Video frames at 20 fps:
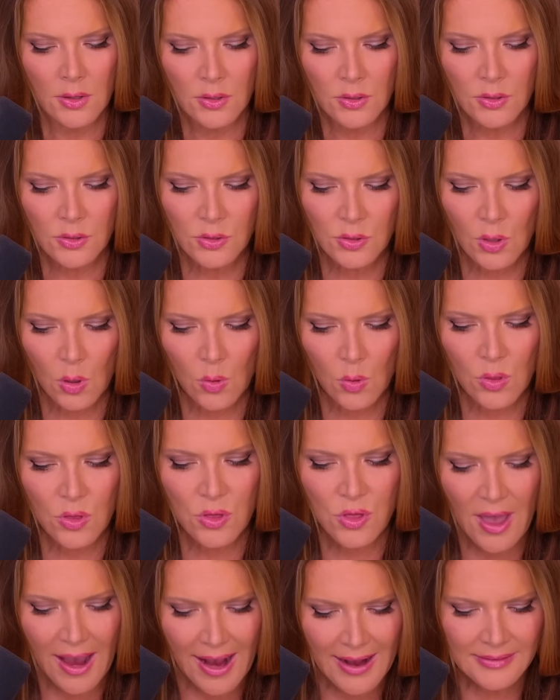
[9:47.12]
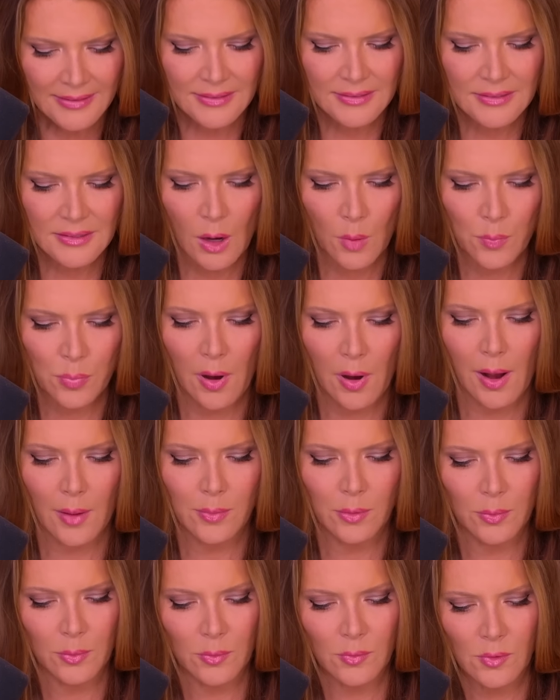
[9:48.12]
So that's a
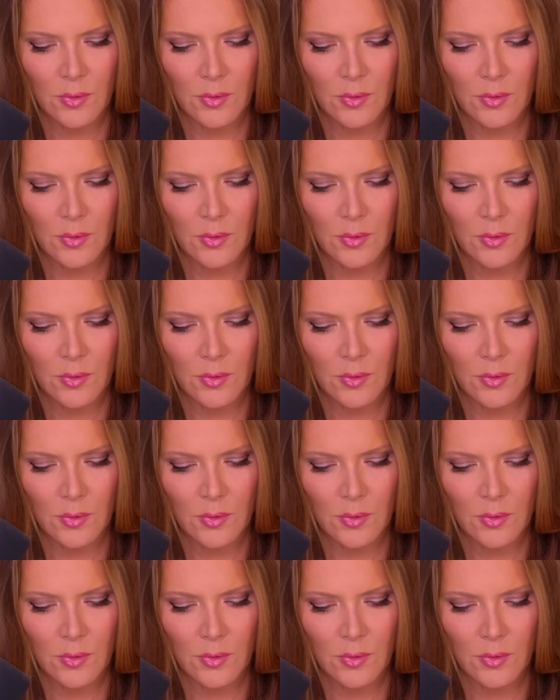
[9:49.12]
problem.